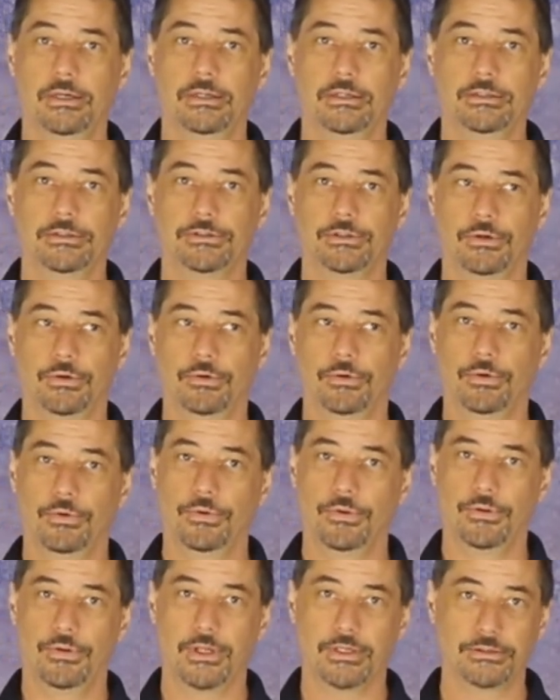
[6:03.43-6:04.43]

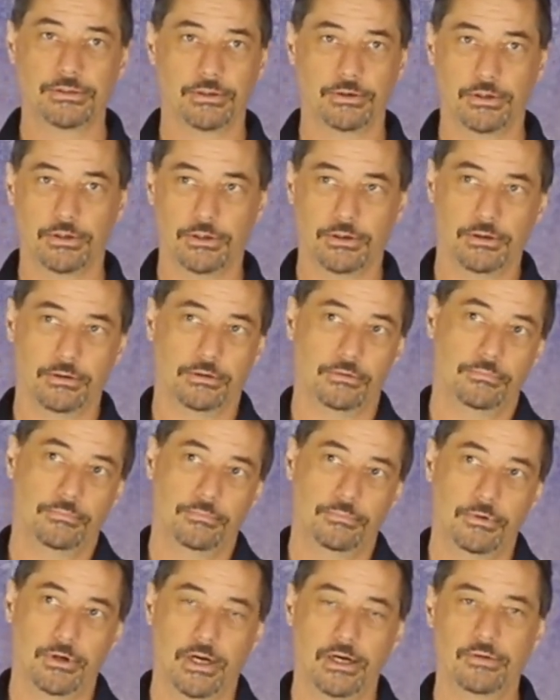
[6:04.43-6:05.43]
So that's a
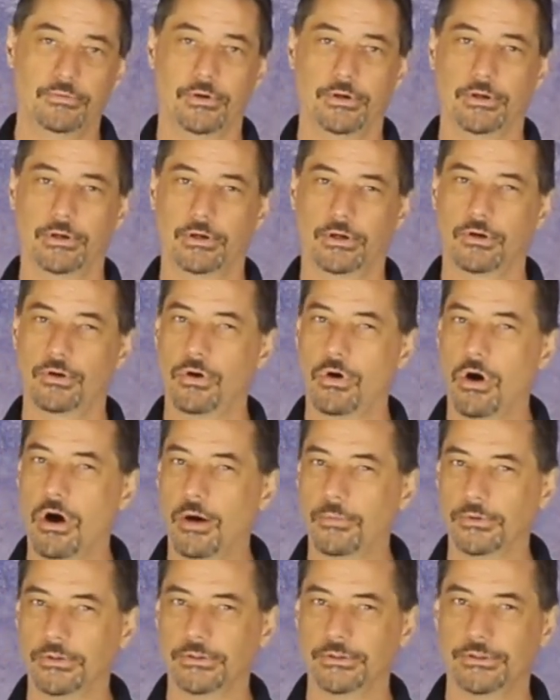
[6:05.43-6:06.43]
kind of a
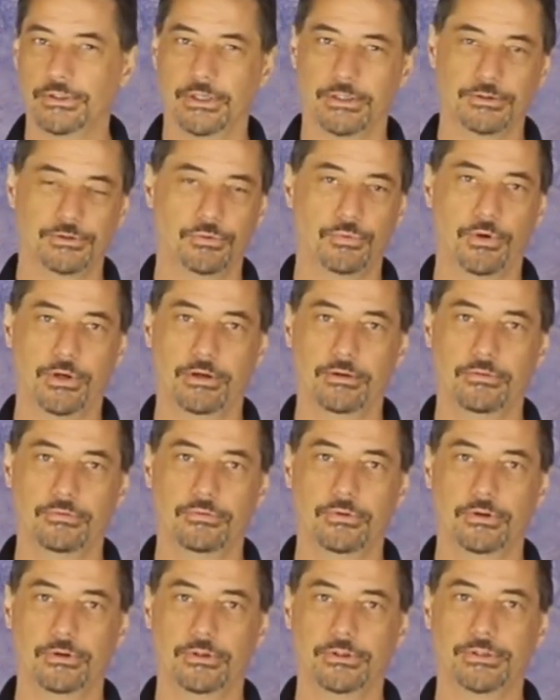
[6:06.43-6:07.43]
common sense way
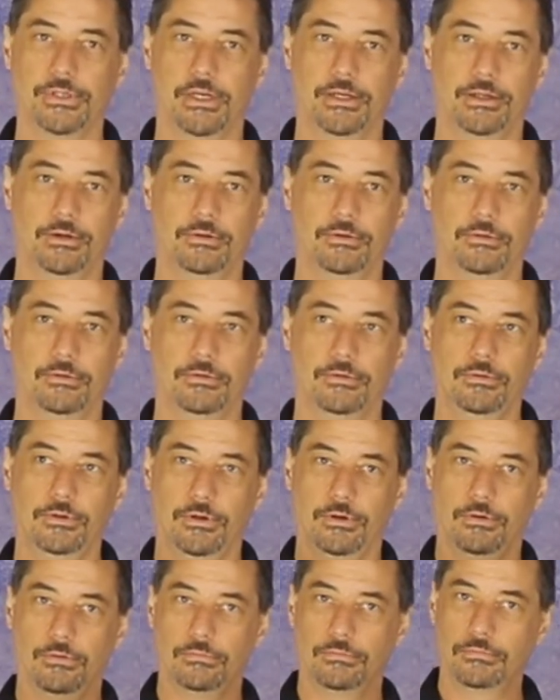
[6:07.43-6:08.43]
of understanding,
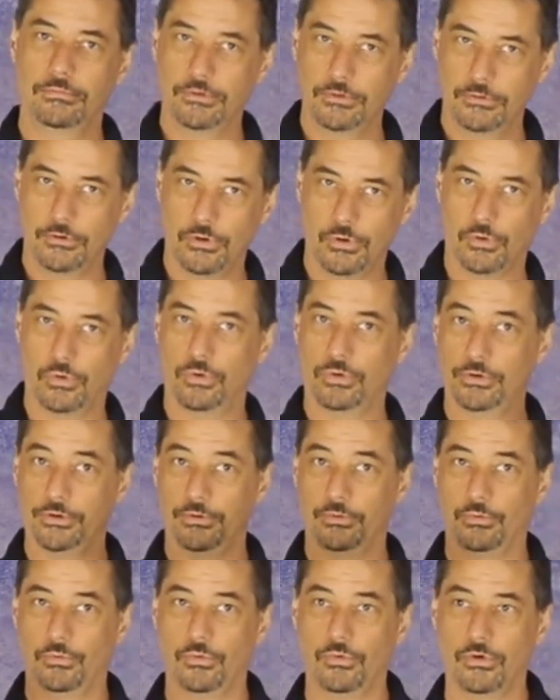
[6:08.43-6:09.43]
you know, cold
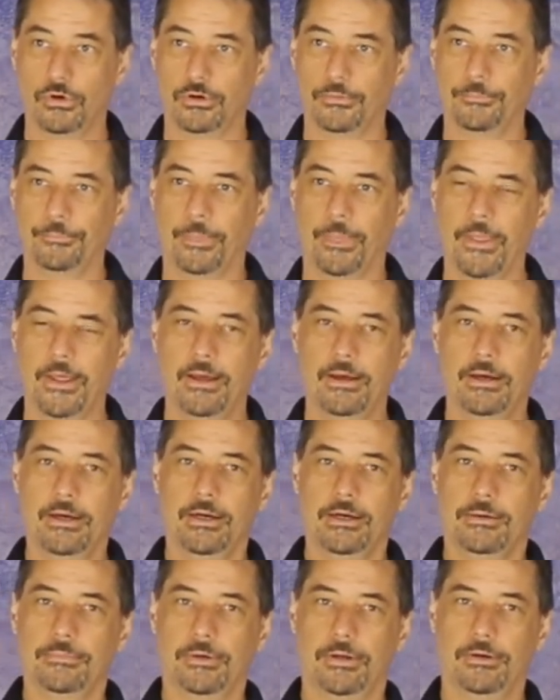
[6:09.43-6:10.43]
and warm.
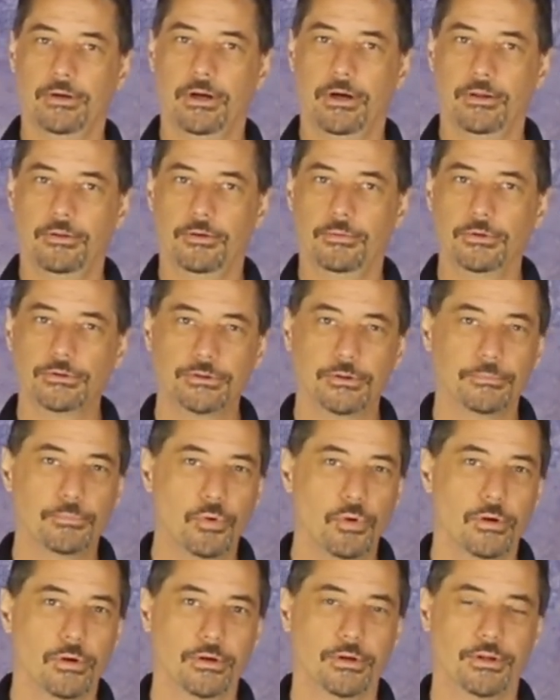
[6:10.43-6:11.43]
But the most
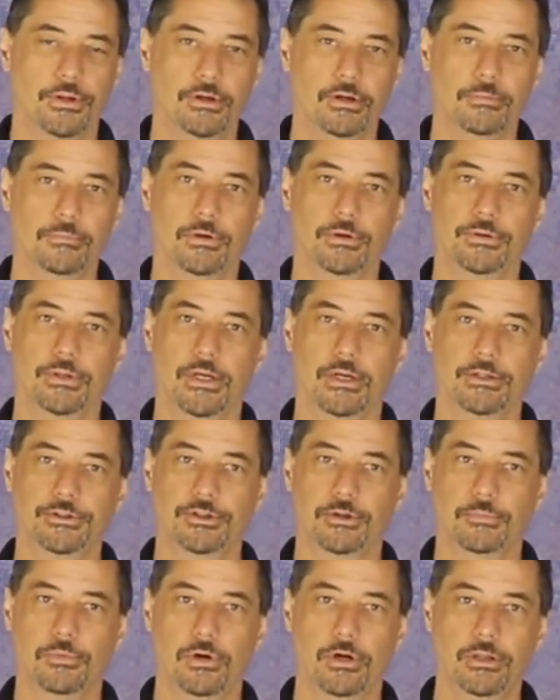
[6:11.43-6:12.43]
important thing about that is
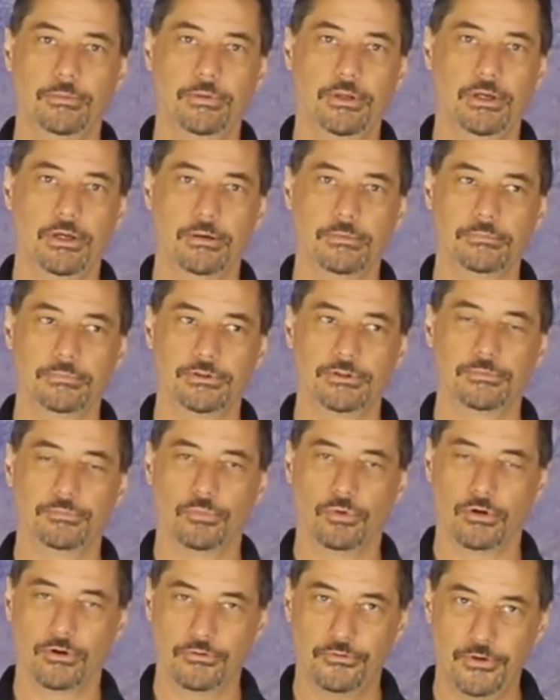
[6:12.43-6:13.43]
your body becomes
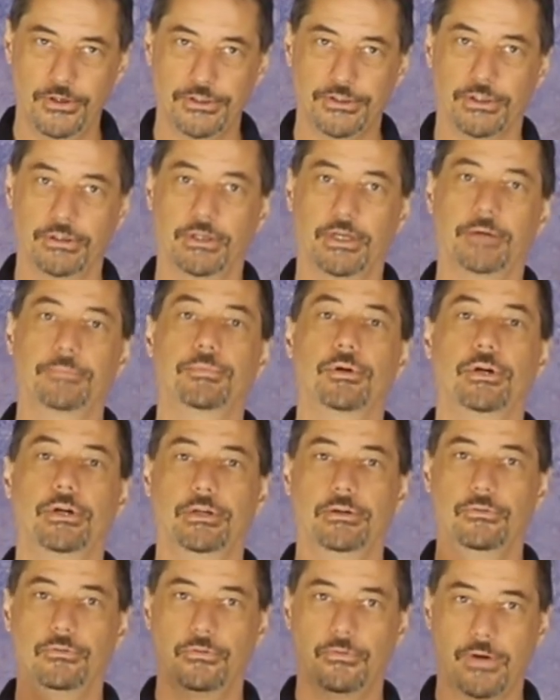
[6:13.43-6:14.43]
more efficient at
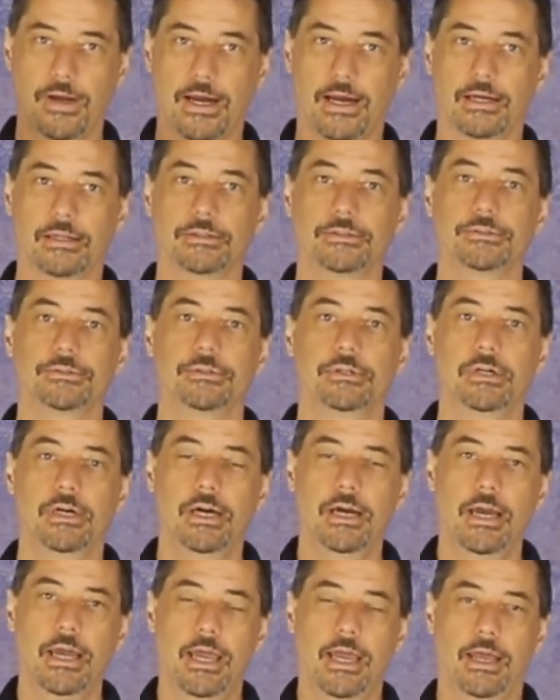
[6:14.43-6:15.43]
burning fats.
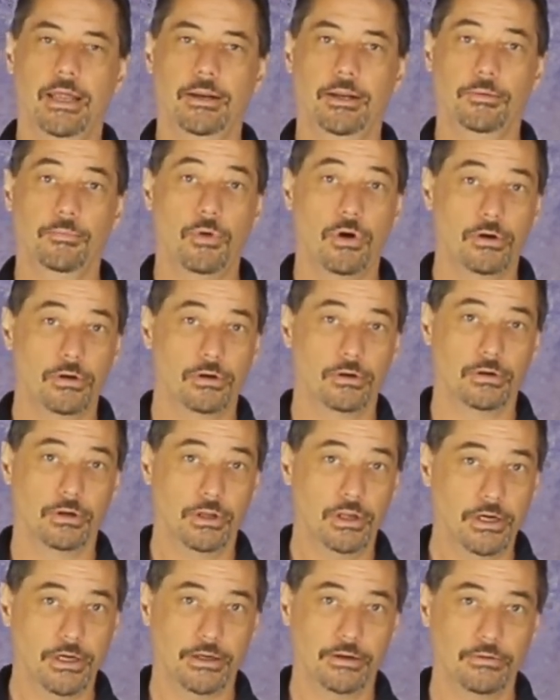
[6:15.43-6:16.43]
And in modern
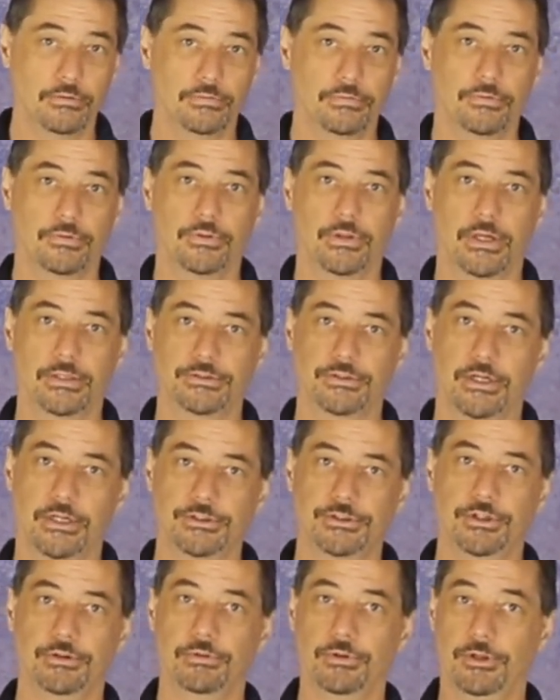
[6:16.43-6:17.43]
life, that's
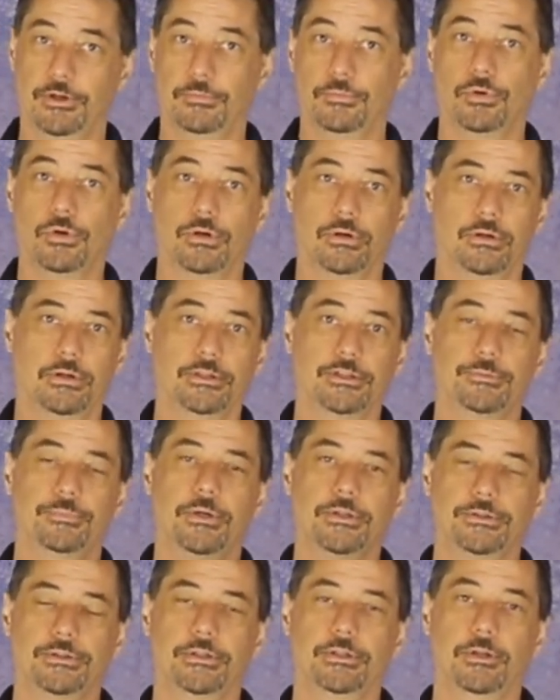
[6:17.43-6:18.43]
actually really important,
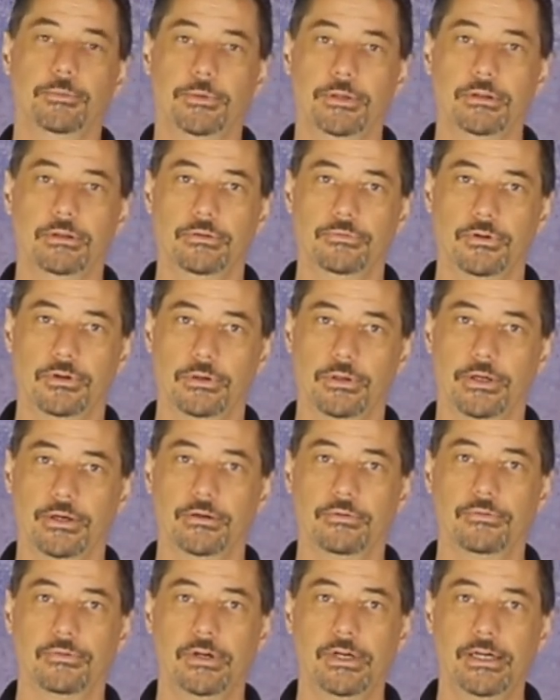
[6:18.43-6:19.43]
especially in the middle of your
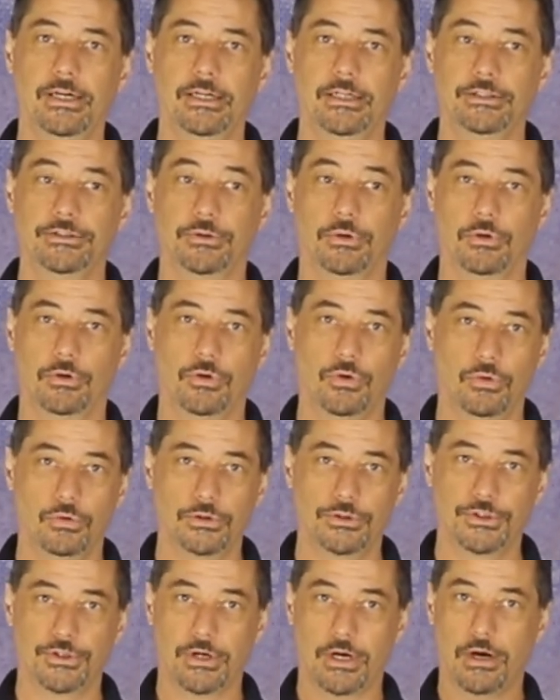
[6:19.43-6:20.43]
life. So a
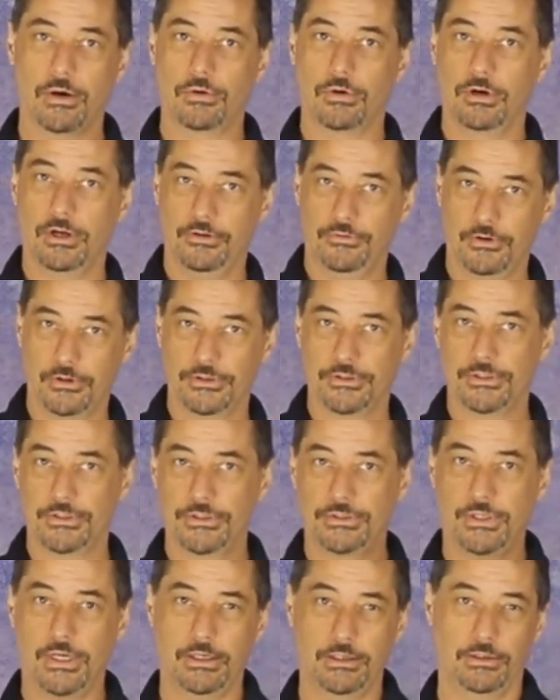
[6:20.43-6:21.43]
cold shower, if you're
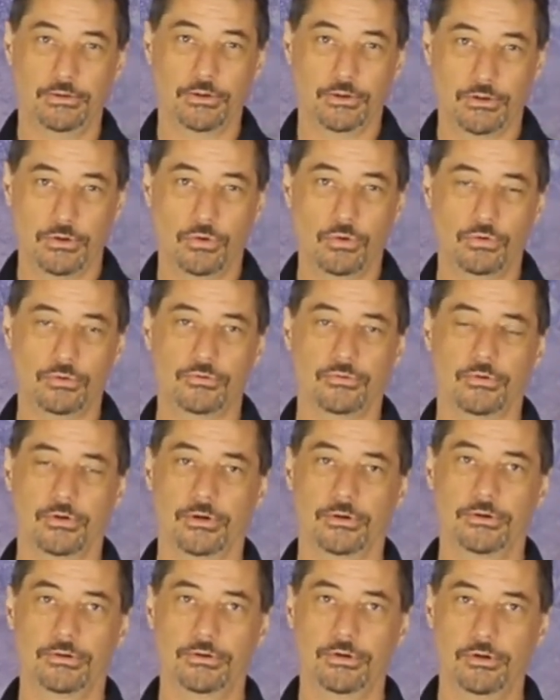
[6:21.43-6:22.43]
sustaining the cold
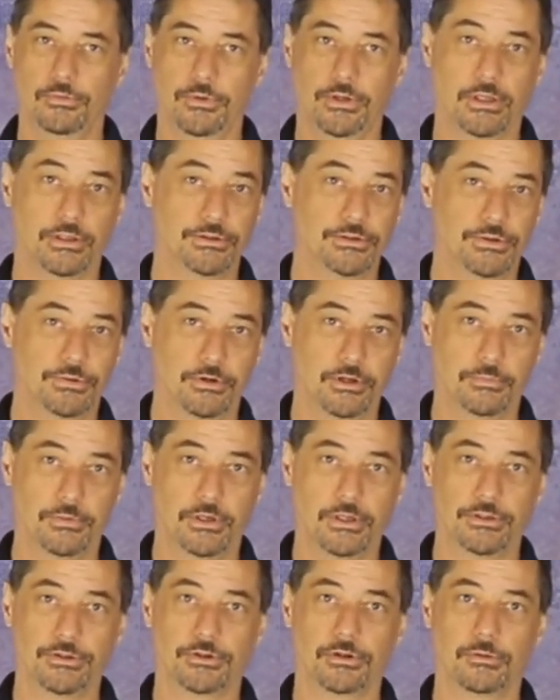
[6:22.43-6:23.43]
for two minutes, three
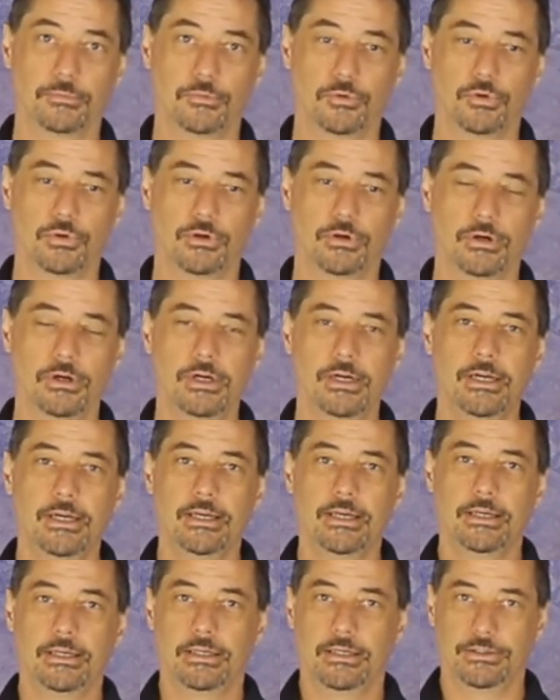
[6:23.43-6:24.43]
minutes or more,
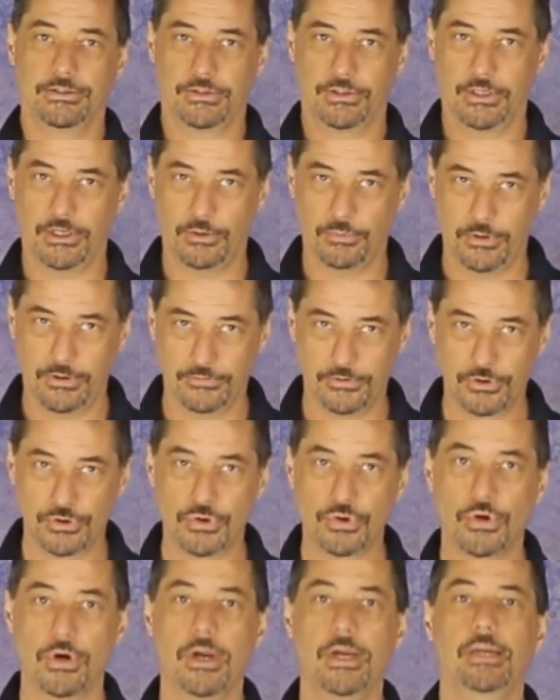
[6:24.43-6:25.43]
is again a way of
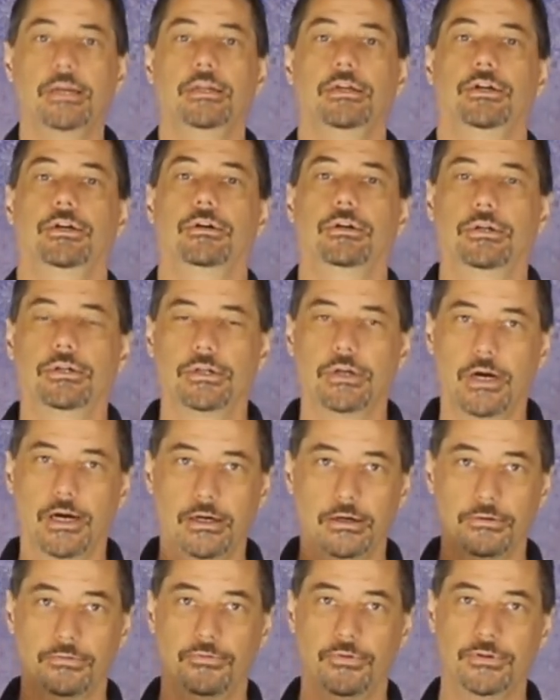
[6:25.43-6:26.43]
training your
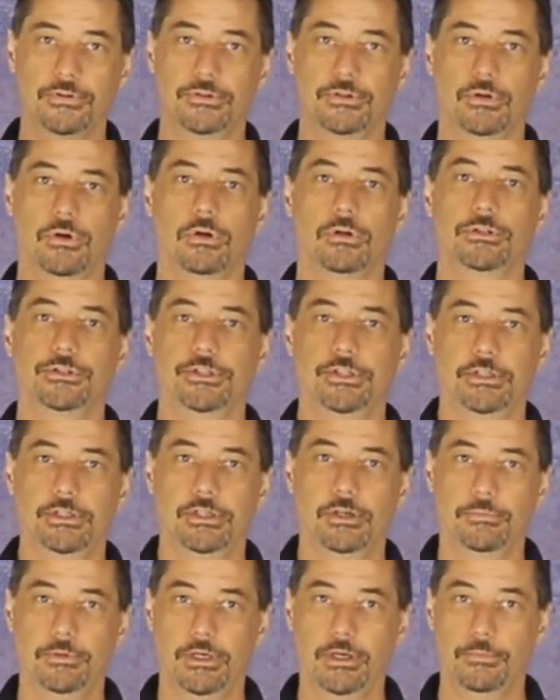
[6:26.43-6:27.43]
entire physiology
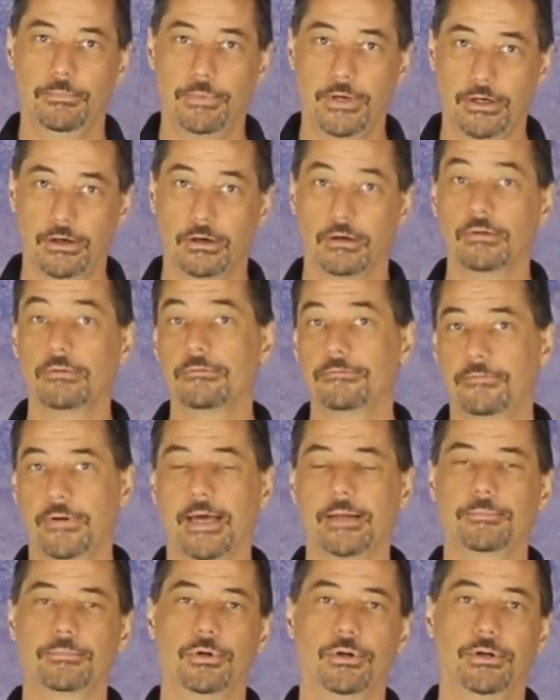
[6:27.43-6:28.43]
to be a better
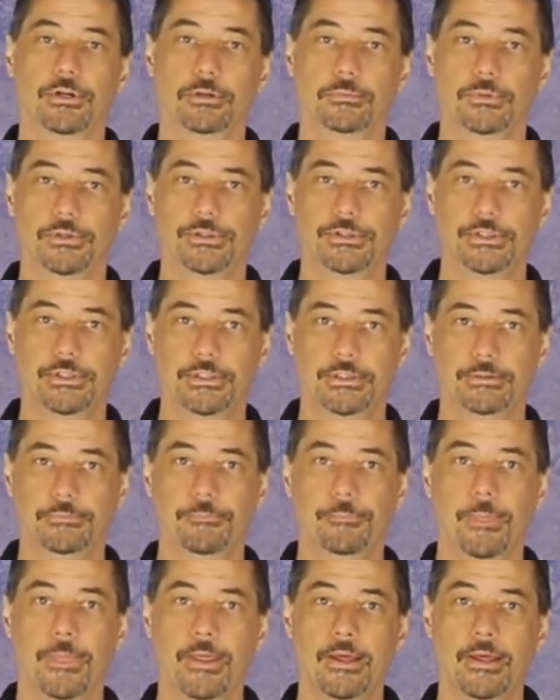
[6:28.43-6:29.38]
fat burning machine,